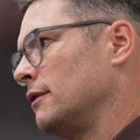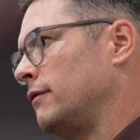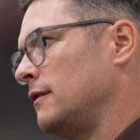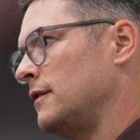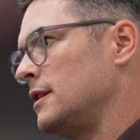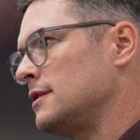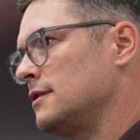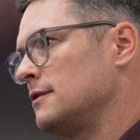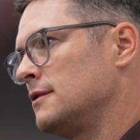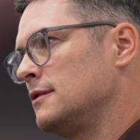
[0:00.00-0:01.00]
and as I say,
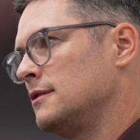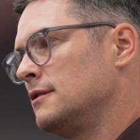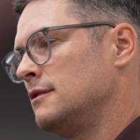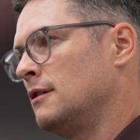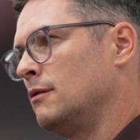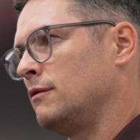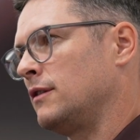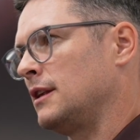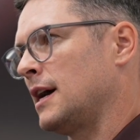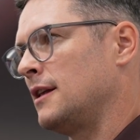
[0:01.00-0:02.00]
play our way and be
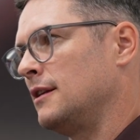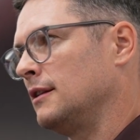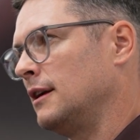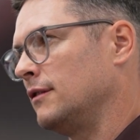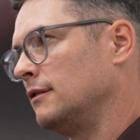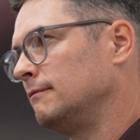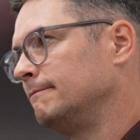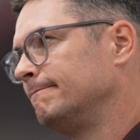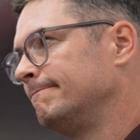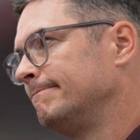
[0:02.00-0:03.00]
us was probably the best thing.